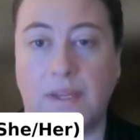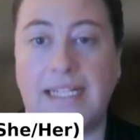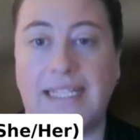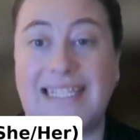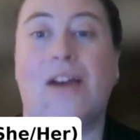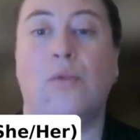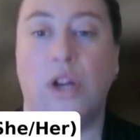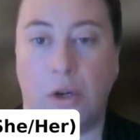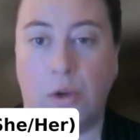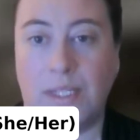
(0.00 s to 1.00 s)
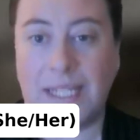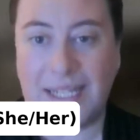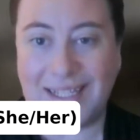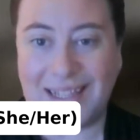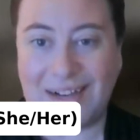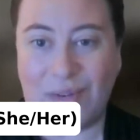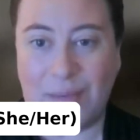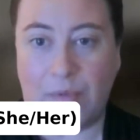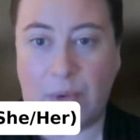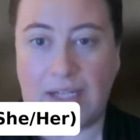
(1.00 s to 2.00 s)
When they downloaded their
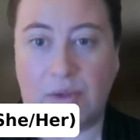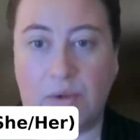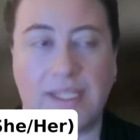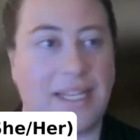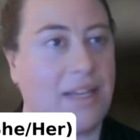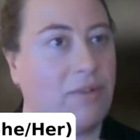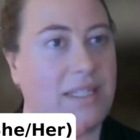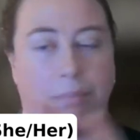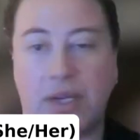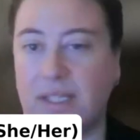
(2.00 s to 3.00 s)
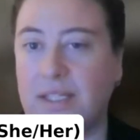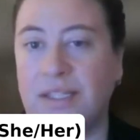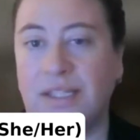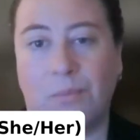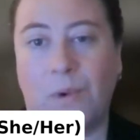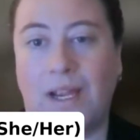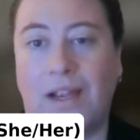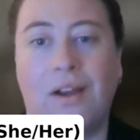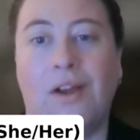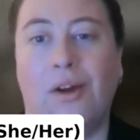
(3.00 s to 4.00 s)
Reba record, and there is a button
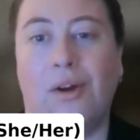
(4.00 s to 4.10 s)
somewhere